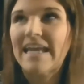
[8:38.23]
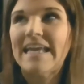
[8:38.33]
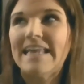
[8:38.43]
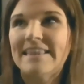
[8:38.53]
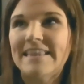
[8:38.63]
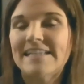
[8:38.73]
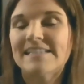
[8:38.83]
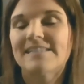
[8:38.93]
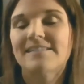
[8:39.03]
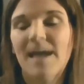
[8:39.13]
in
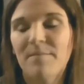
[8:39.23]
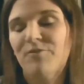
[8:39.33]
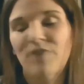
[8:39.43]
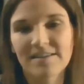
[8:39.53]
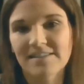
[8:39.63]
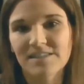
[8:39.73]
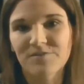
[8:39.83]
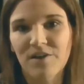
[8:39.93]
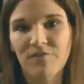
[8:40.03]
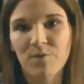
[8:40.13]
this time of crisis
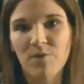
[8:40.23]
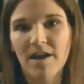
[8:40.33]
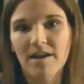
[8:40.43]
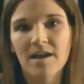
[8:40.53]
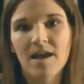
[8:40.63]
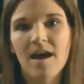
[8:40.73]
for everyone,